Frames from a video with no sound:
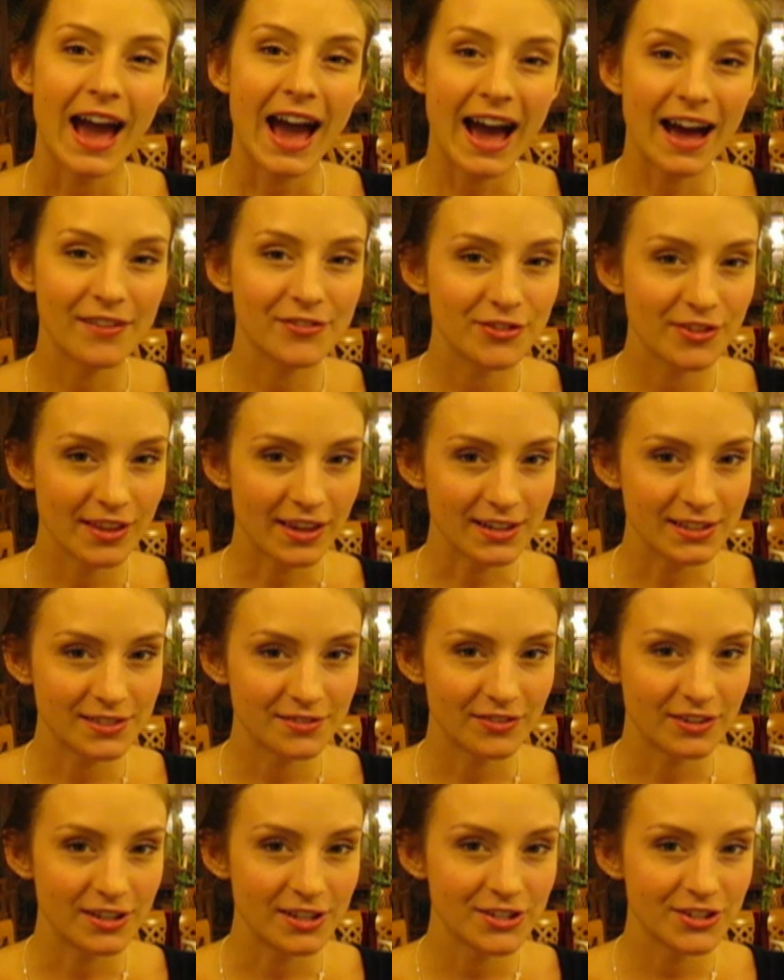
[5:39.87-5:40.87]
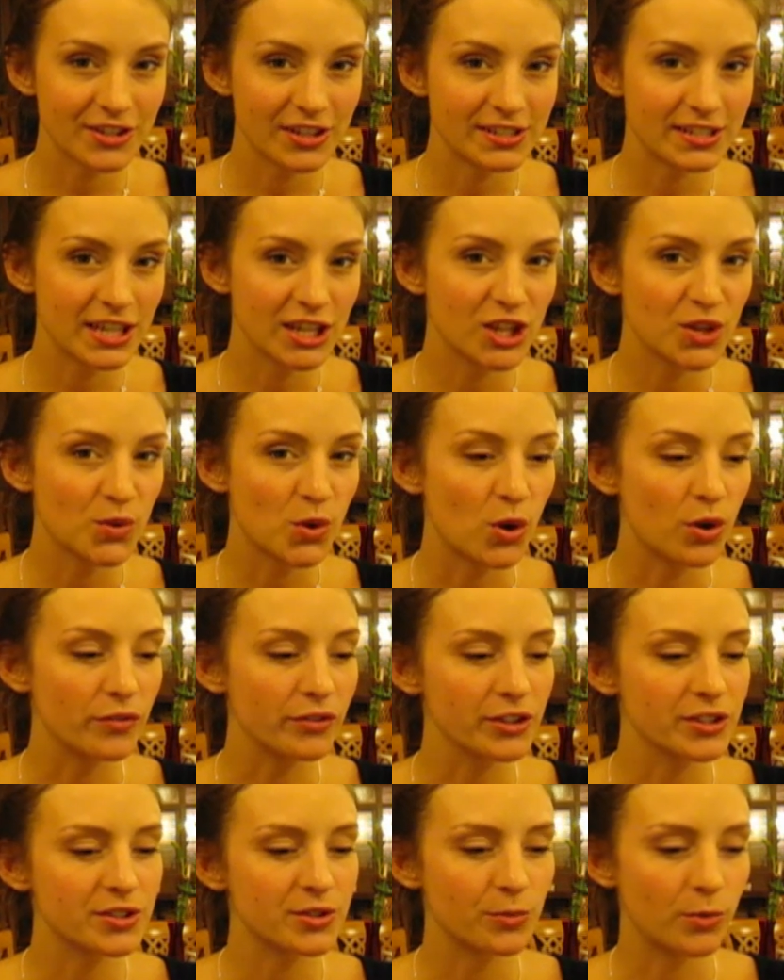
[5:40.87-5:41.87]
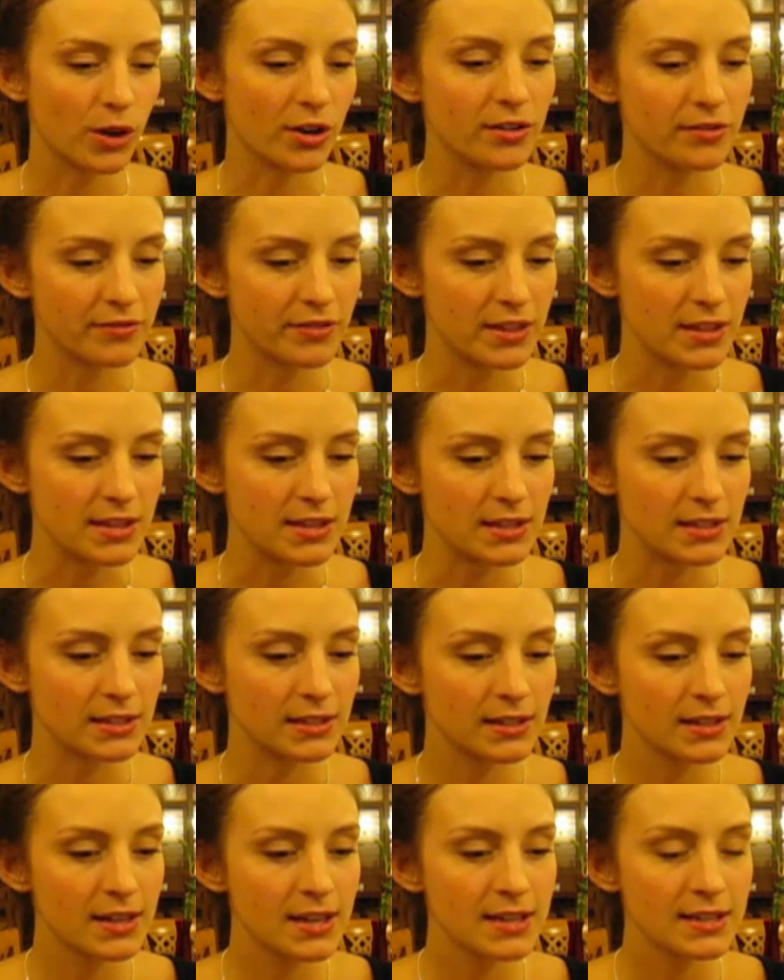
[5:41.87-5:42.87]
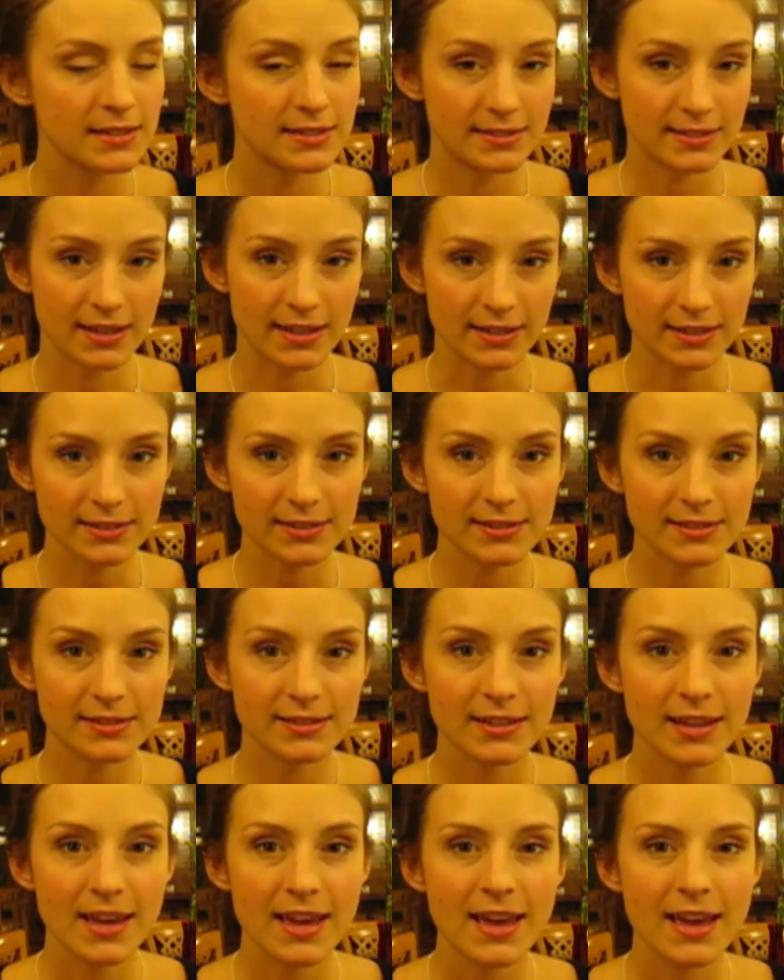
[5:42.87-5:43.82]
After that is finished, they take you over to one of the sinks,